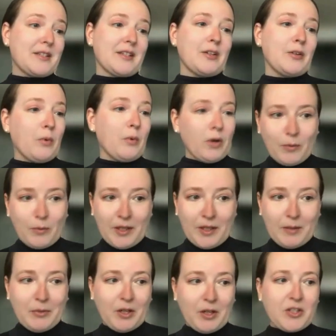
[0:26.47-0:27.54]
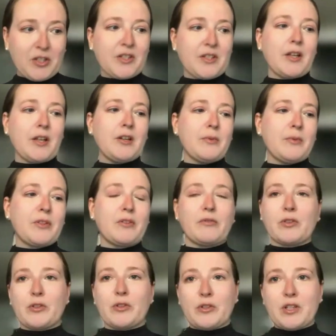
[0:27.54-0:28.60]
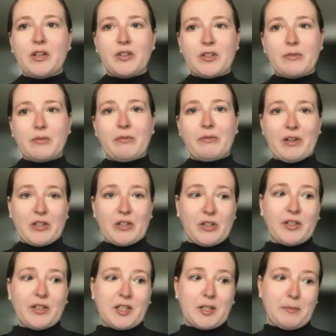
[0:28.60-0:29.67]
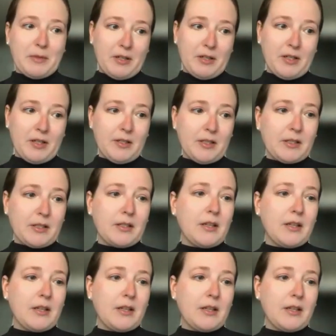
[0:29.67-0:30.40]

an award-winning production designer with over 30 years of professional experience.